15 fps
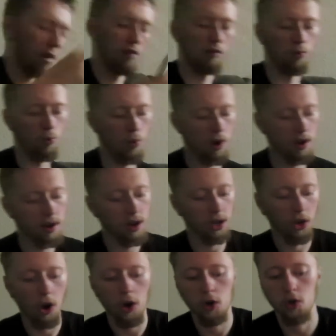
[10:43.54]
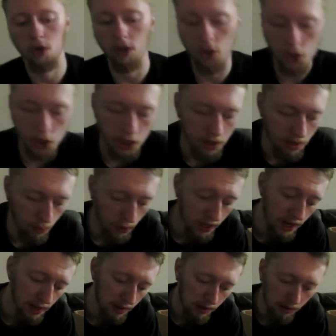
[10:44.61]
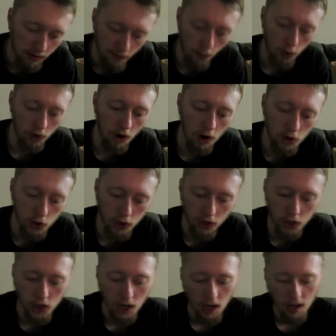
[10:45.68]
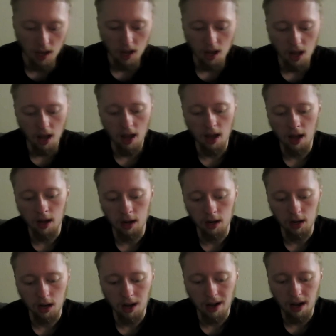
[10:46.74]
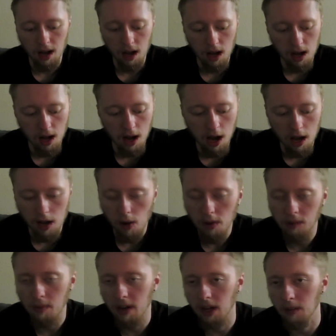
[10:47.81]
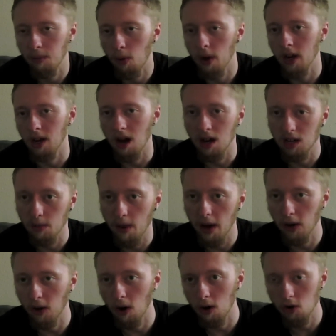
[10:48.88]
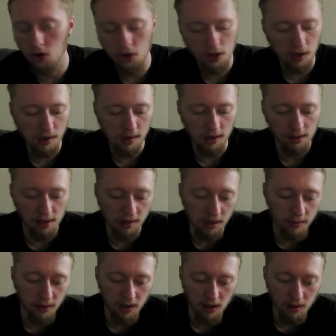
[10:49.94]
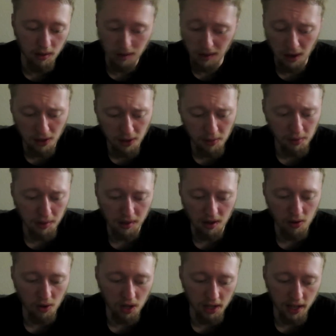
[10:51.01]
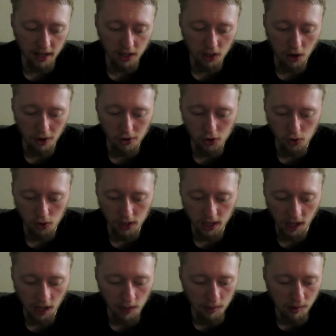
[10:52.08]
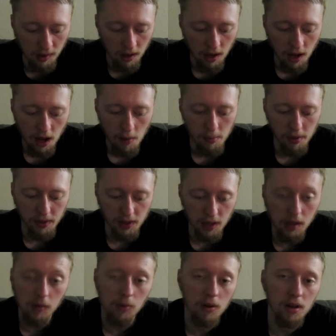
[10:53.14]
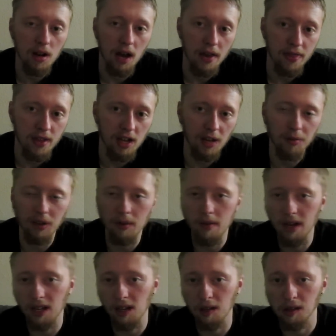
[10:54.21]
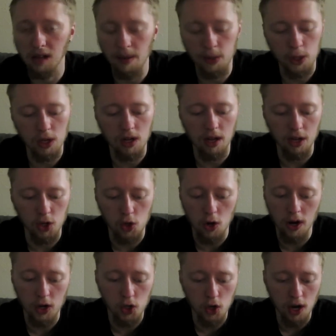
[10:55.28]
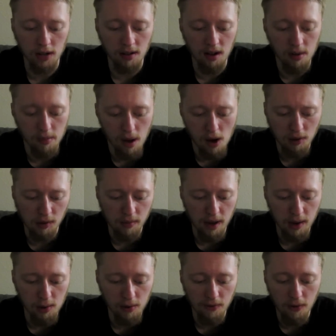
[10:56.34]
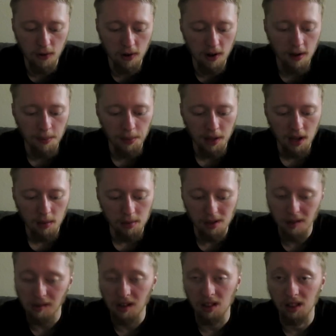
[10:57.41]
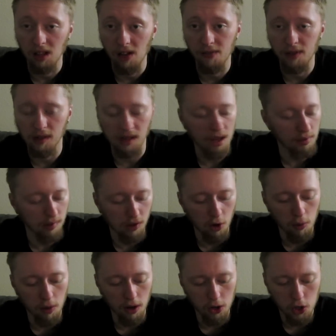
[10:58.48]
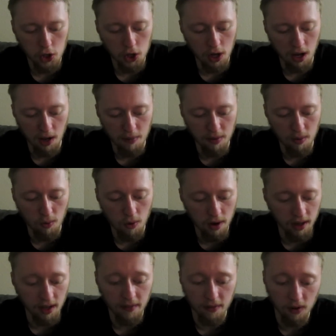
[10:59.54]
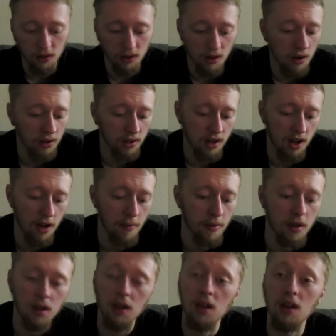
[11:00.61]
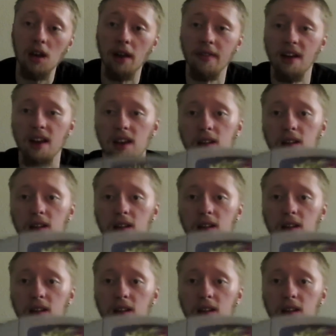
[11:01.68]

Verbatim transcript: There's one cartridge, one N64 cartridge, and I always make it a point not to buy cartridges unless I'm going to sell them because I don't collect cartridge-only games. But this one, I think I'm going to make an exception and try and track down a box and manual for because I love this game so much and I've been wanting it for a long time, and that